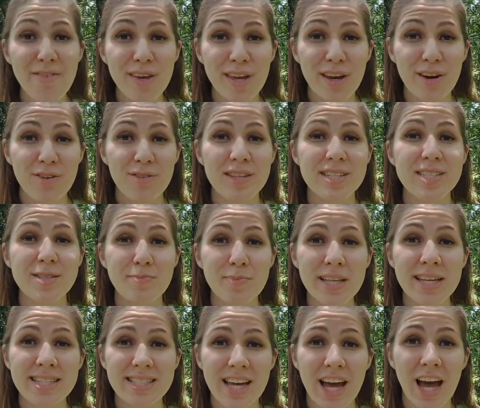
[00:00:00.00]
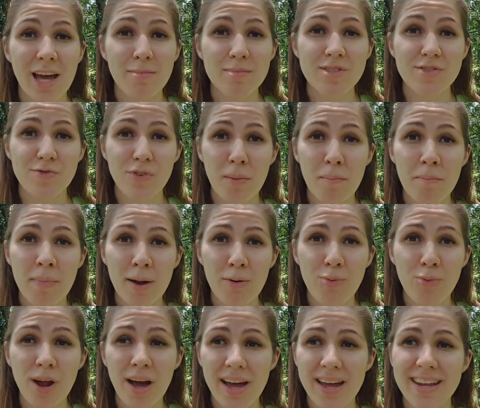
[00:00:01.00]
here the split times from my
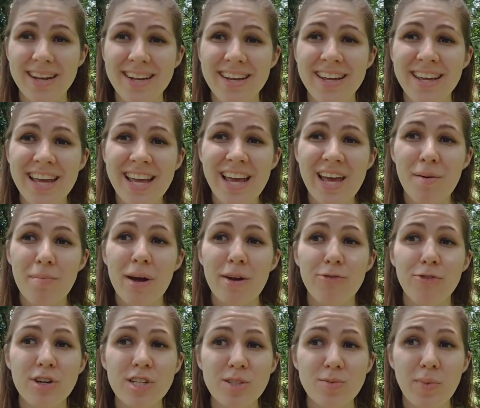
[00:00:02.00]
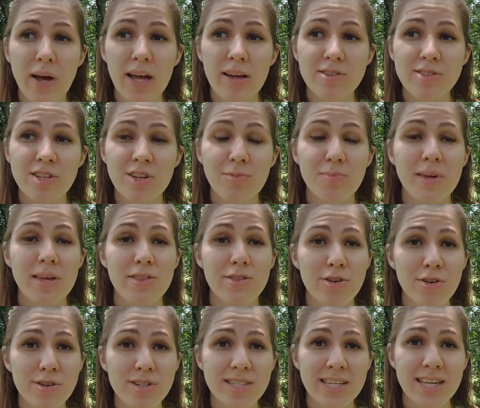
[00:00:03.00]
run. My first mile took me
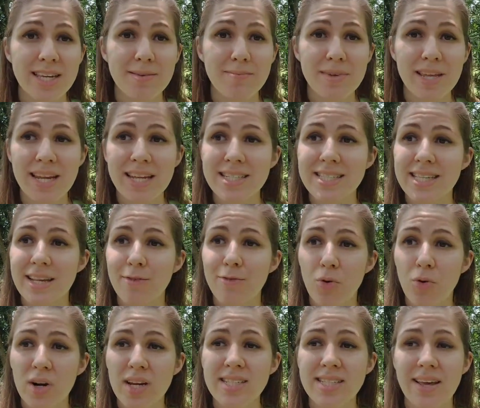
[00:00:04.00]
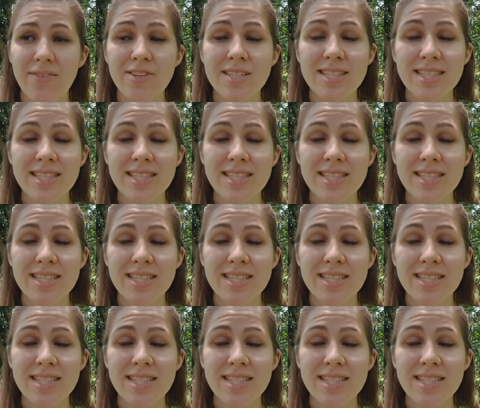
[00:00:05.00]
13 minutes and 47